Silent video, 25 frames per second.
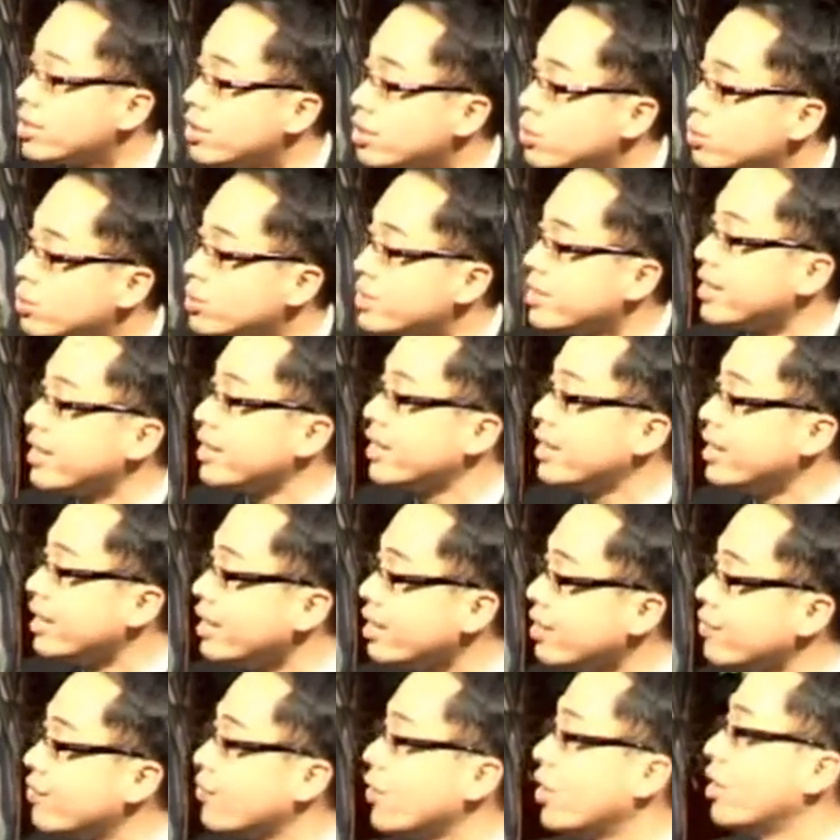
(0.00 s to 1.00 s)
you to
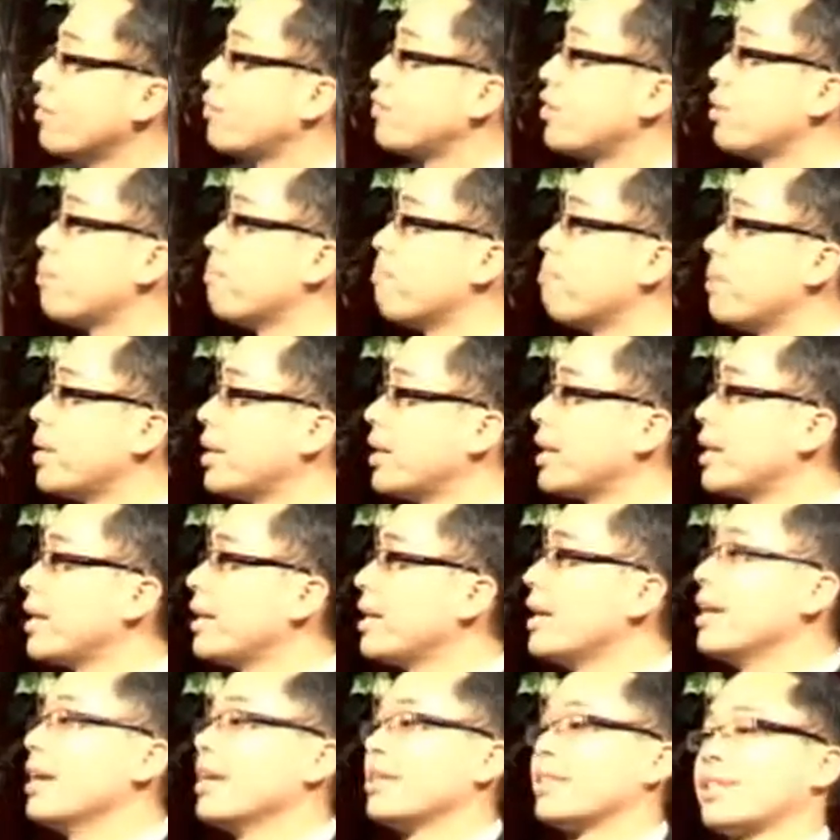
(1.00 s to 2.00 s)
give of your
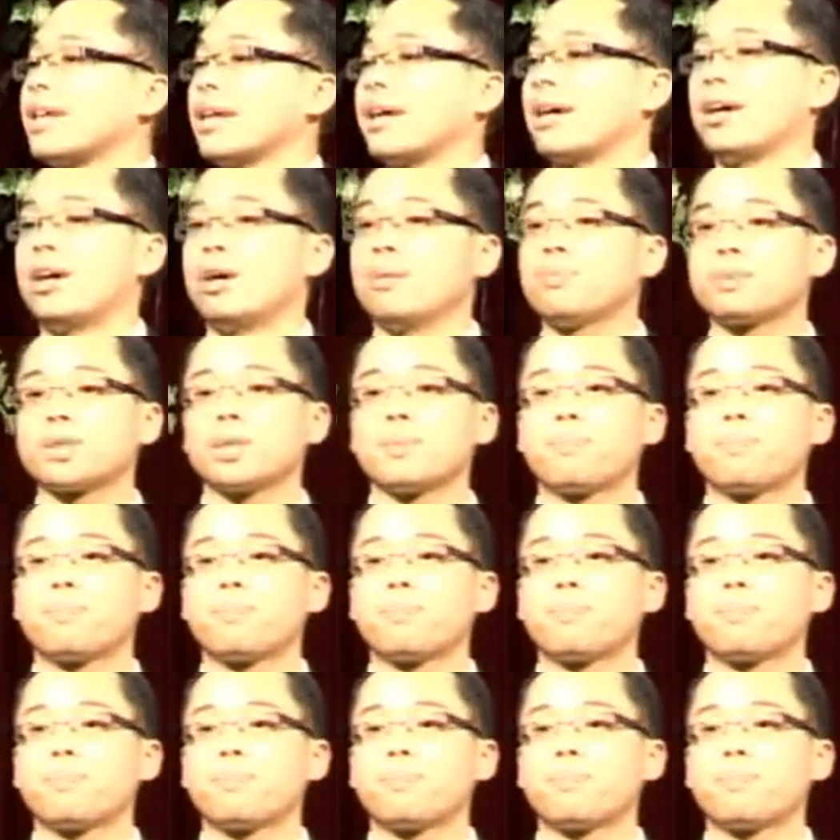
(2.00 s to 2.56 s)
money to help